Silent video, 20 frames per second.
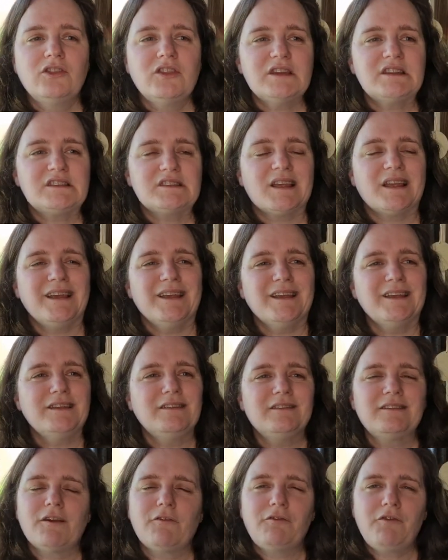This
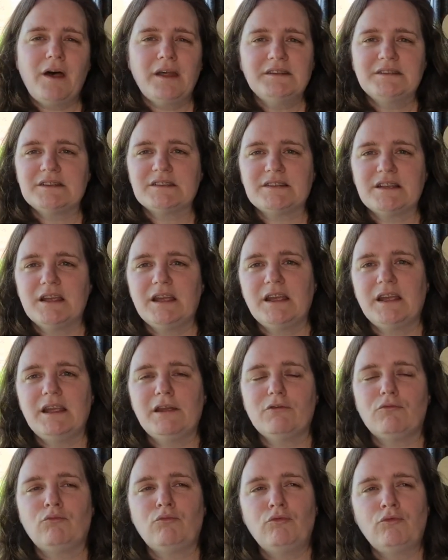is
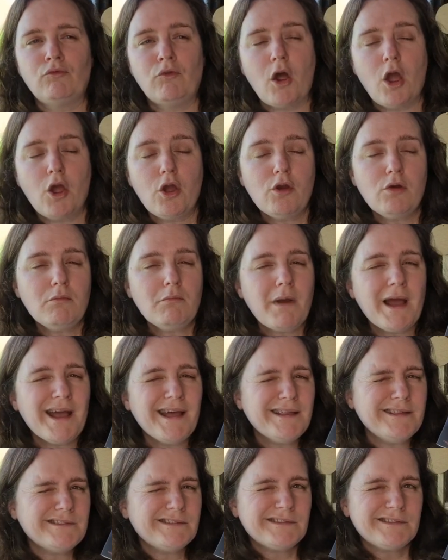fantasy
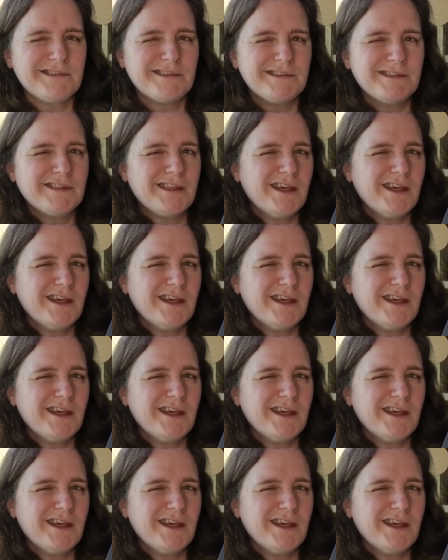romance.